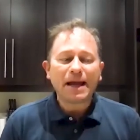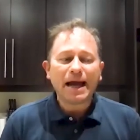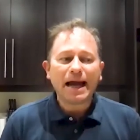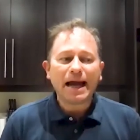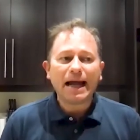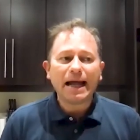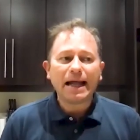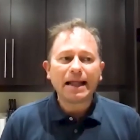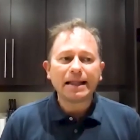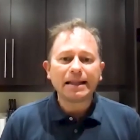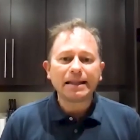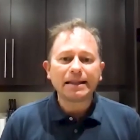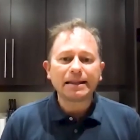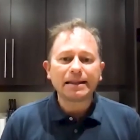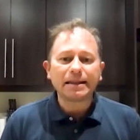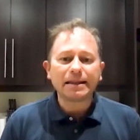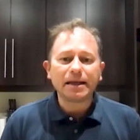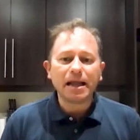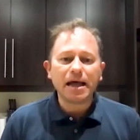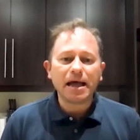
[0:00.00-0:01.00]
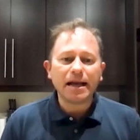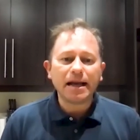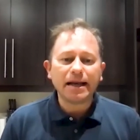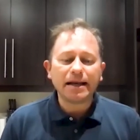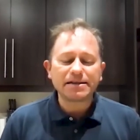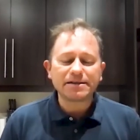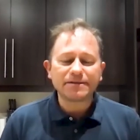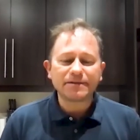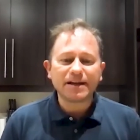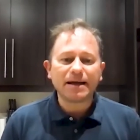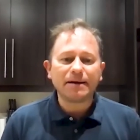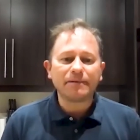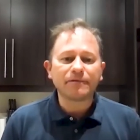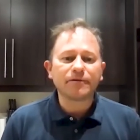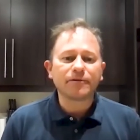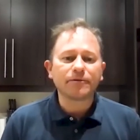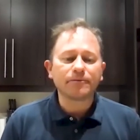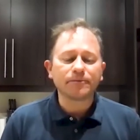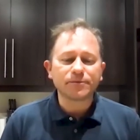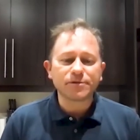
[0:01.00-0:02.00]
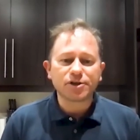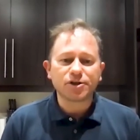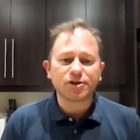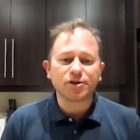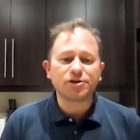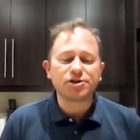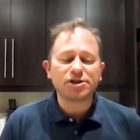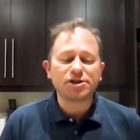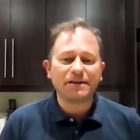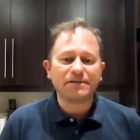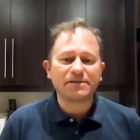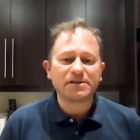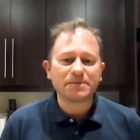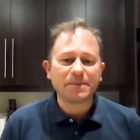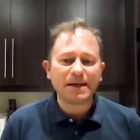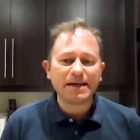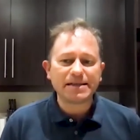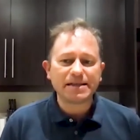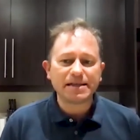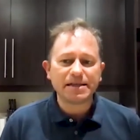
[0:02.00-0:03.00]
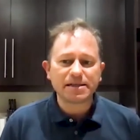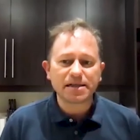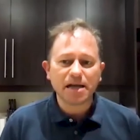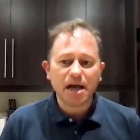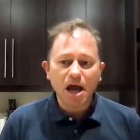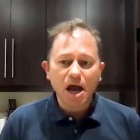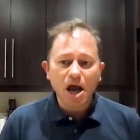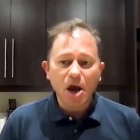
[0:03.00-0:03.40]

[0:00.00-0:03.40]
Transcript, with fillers: And the learnings have come from two chief spaces